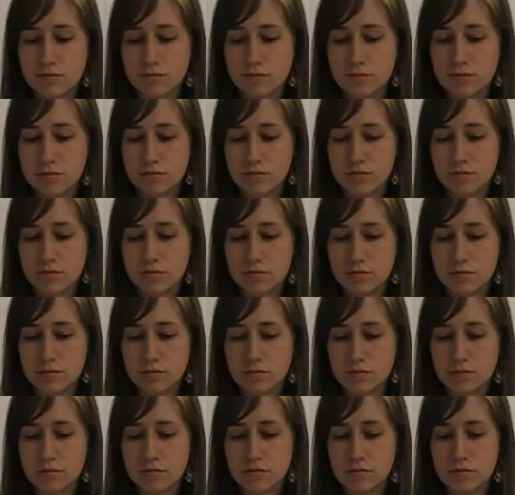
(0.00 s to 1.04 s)

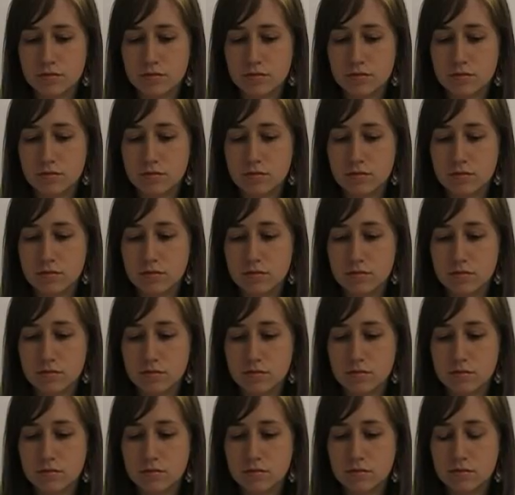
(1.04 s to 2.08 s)

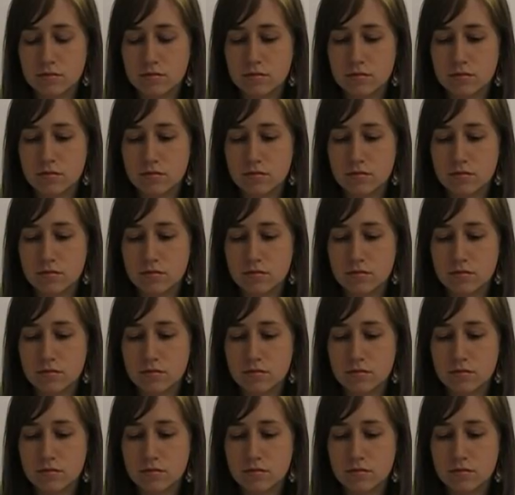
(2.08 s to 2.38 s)
[no speech]